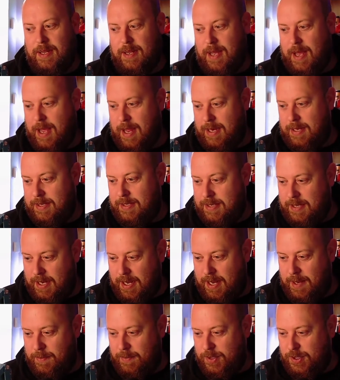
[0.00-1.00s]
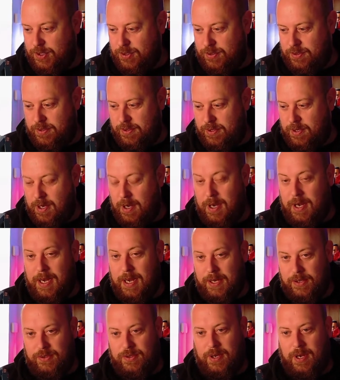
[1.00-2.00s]
and it was
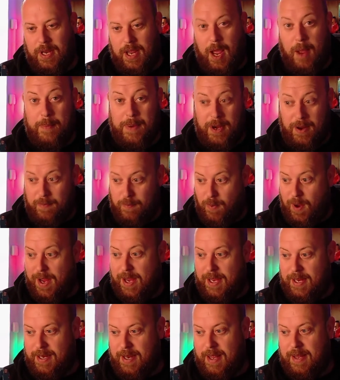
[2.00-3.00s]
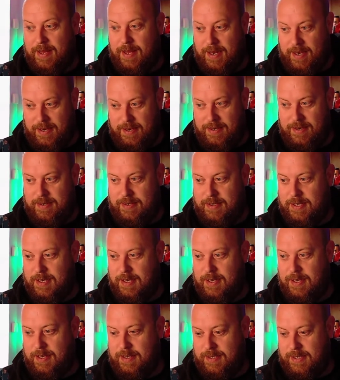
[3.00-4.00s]
literally. I mean, I'm whacking that then
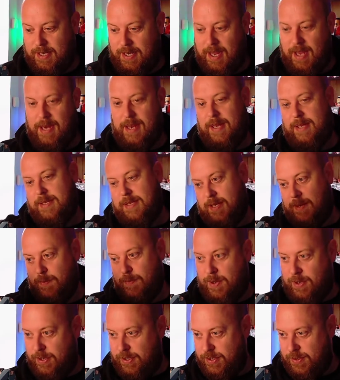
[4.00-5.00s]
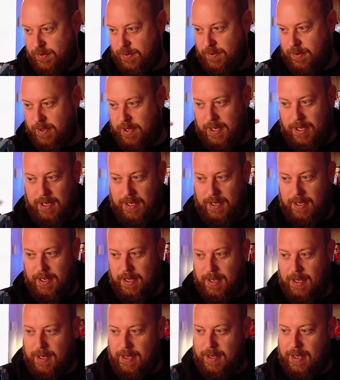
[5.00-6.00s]
to get it. You saw the
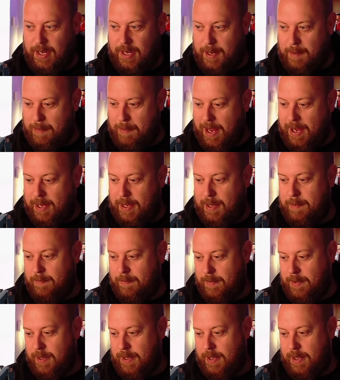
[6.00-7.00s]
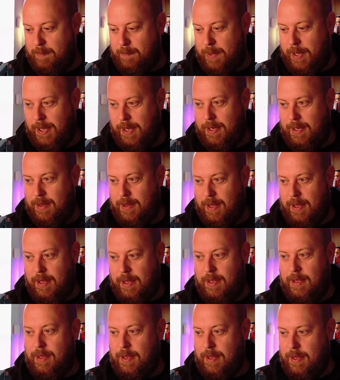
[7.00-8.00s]
thing in the back peak
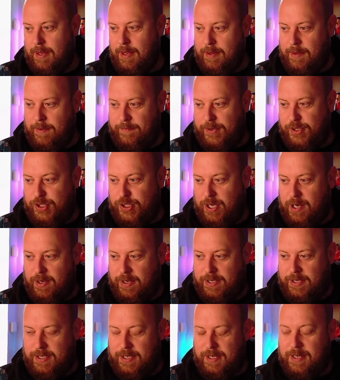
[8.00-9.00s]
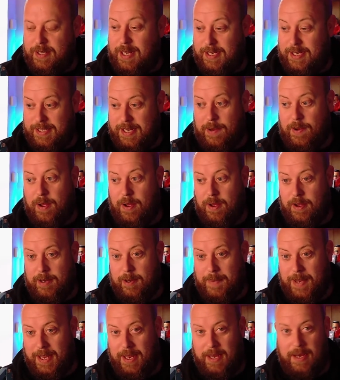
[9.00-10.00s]
there, the visualizer. That's how
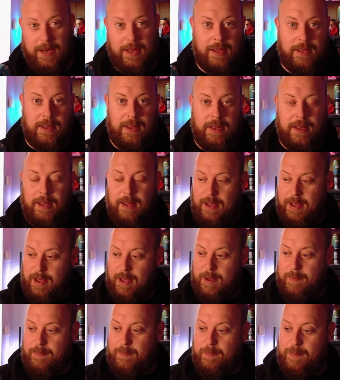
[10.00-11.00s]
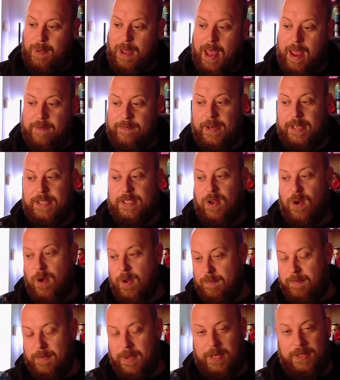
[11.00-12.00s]
hard I'm hitting it. But every
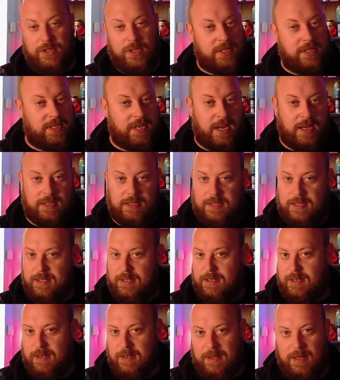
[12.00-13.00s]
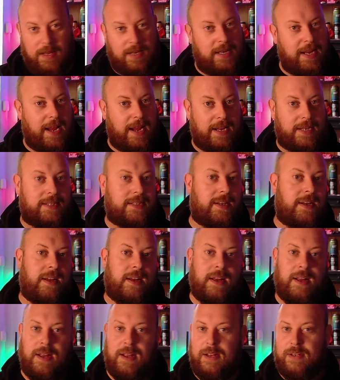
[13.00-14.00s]
time they just touched the
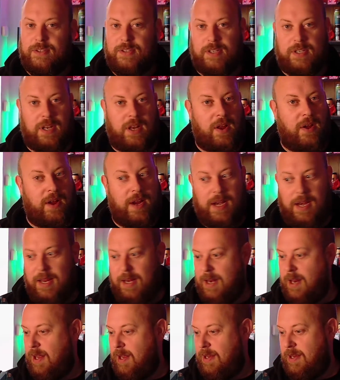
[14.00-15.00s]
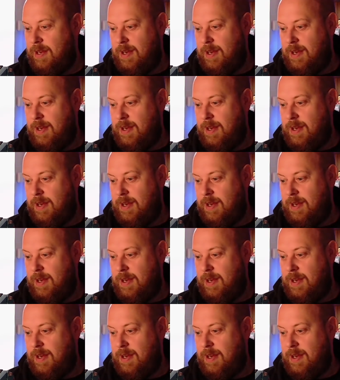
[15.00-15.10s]
desk, just lightly,